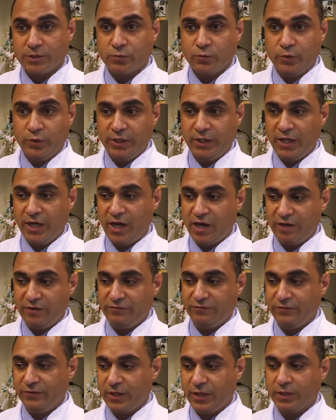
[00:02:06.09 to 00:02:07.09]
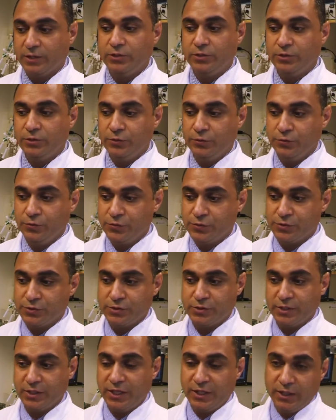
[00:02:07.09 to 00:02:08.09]
we have not
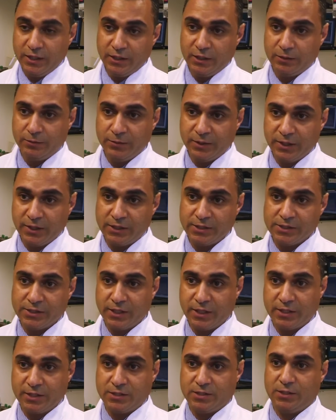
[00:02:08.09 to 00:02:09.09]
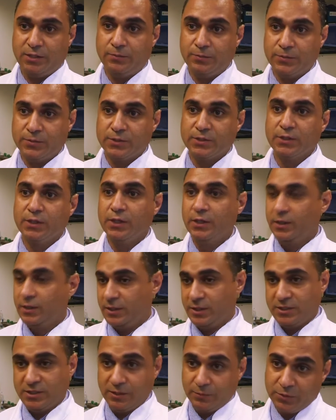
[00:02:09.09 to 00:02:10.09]
used any chemicals except
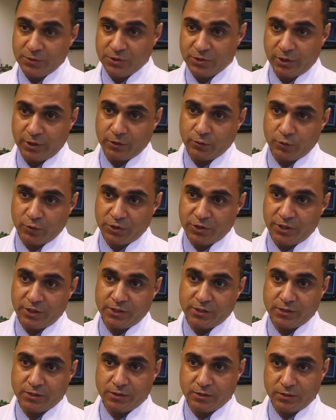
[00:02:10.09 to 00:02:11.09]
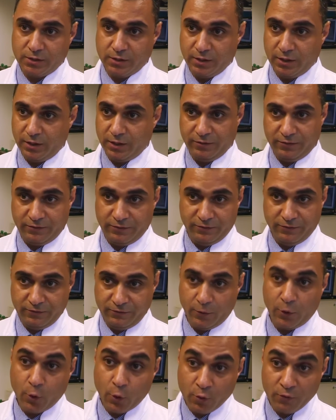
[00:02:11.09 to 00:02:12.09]
the substrate, which is the
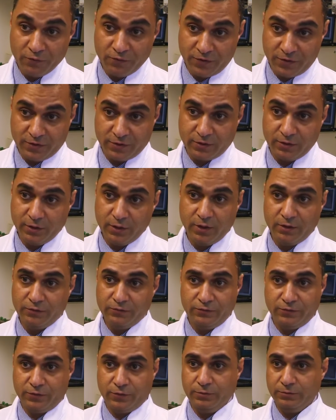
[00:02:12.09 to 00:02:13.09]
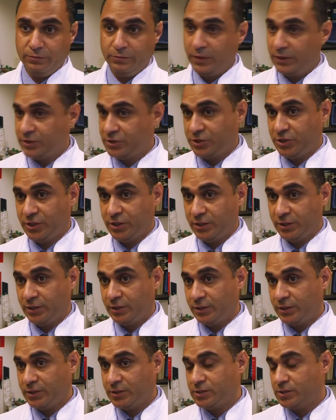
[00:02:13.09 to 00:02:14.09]
raw feather from chicken
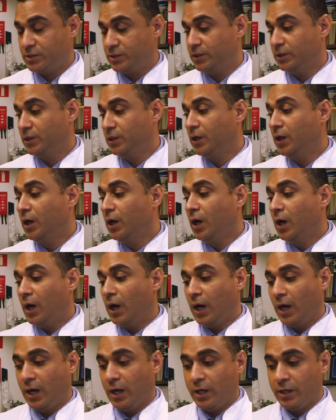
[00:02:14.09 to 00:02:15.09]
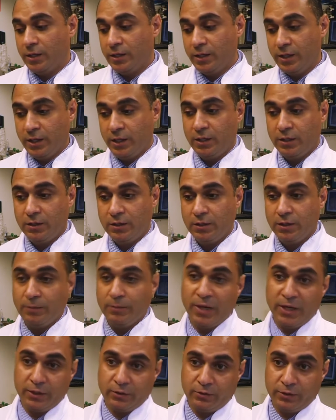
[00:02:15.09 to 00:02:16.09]
industry, and then the
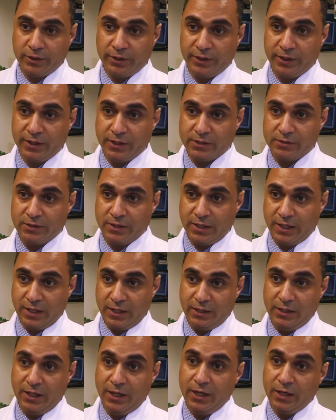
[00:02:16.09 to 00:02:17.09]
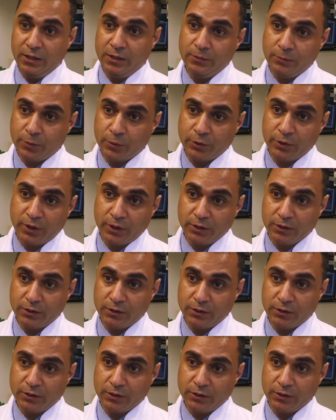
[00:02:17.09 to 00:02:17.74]
microorganism. And the end product